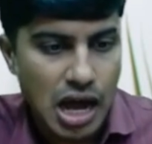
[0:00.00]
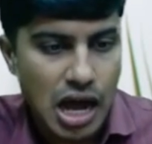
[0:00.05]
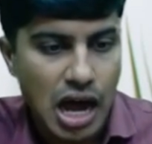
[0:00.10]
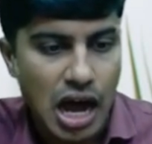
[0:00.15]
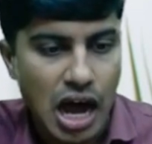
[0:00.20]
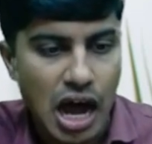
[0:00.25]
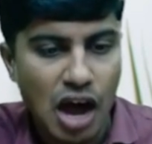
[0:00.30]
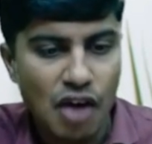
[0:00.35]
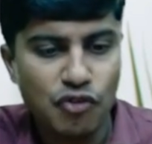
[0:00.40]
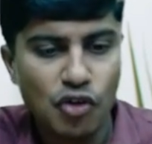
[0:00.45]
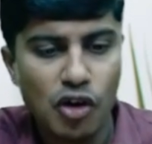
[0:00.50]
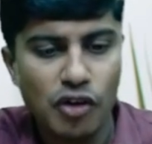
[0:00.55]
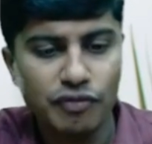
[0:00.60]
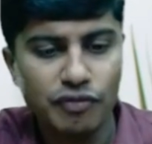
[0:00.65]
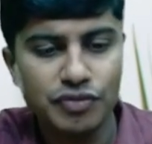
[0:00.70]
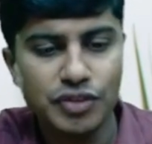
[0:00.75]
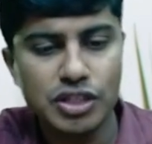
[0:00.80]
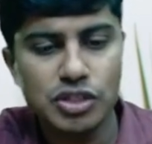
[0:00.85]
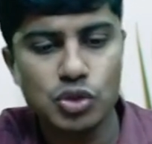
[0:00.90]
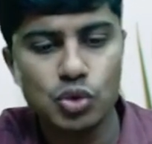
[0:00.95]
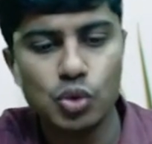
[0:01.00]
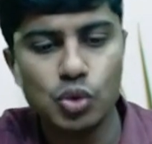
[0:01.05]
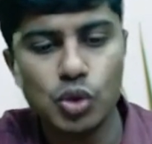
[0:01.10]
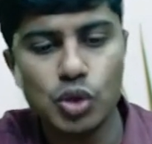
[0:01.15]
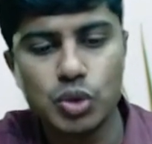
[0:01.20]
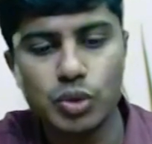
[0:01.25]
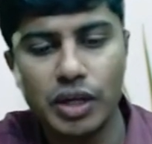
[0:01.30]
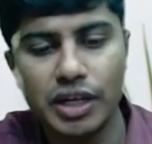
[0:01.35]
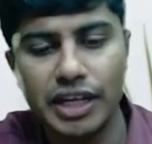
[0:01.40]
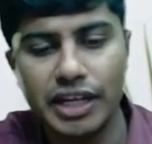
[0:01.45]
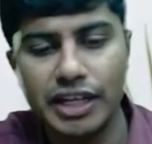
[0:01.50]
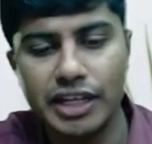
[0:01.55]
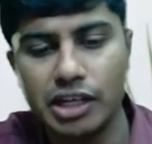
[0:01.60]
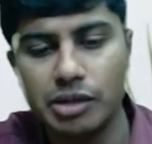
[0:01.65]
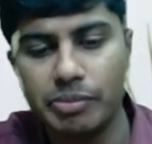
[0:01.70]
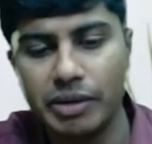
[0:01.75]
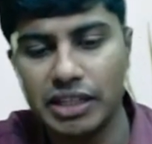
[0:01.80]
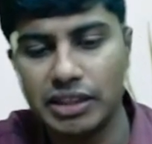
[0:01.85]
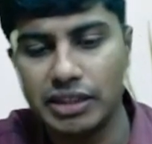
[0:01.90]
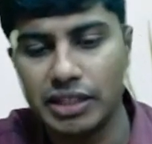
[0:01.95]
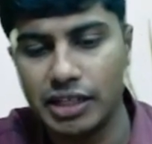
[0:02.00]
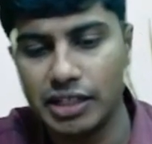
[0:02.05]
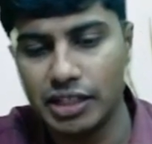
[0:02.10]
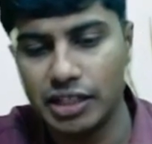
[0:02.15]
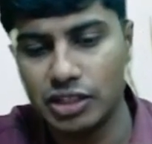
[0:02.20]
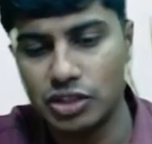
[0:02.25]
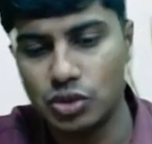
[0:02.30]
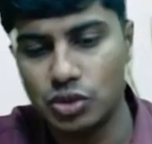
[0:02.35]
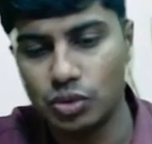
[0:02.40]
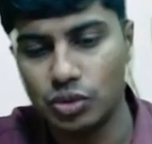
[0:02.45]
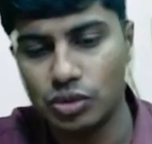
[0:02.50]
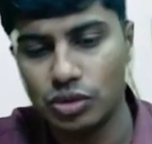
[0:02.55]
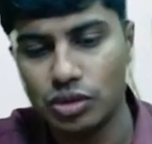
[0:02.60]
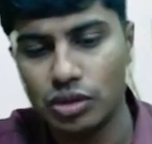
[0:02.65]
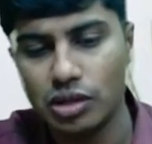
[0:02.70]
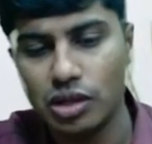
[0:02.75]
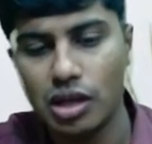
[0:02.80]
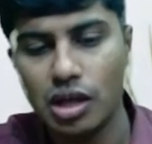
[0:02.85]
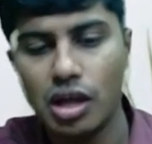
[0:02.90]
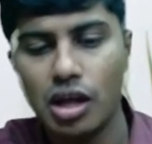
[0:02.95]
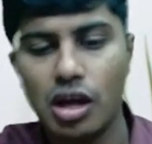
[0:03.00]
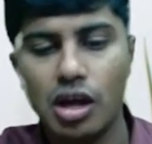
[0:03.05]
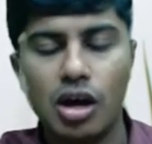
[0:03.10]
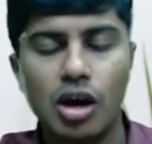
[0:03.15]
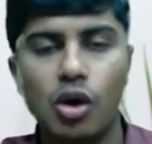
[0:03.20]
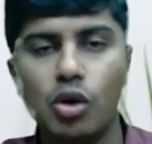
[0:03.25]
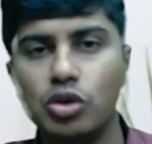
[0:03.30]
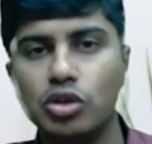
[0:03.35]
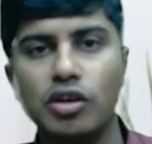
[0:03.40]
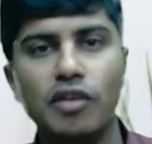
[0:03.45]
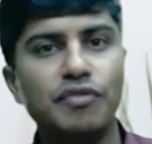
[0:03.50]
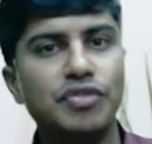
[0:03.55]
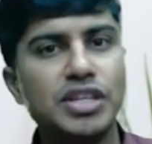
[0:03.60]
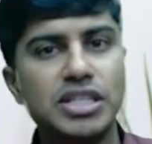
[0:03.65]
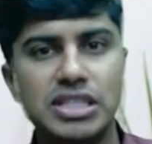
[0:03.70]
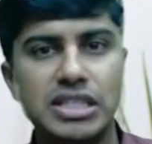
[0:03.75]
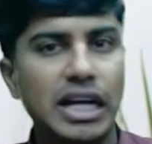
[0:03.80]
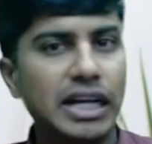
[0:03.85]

half of these goods were returned by thirtieth June. Out of this